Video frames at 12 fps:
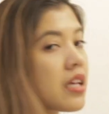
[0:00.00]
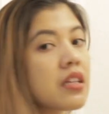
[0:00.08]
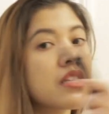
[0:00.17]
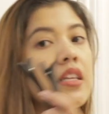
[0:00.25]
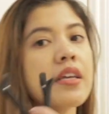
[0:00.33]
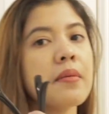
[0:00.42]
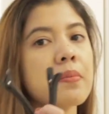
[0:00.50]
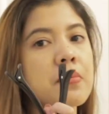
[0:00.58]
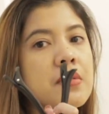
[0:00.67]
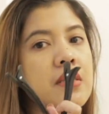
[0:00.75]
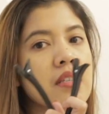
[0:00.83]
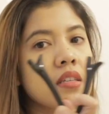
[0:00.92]

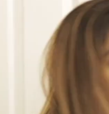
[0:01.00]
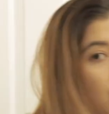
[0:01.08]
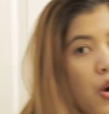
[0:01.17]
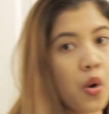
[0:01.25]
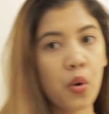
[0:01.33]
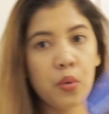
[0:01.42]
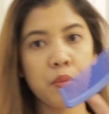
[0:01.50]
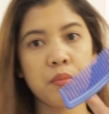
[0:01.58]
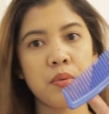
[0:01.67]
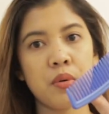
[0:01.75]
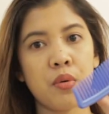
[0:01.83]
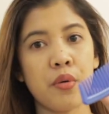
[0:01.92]
clips,
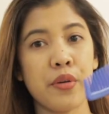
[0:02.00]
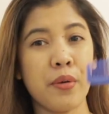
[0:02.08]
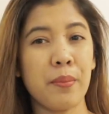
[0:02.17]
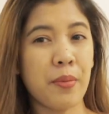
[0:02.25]
comb, or your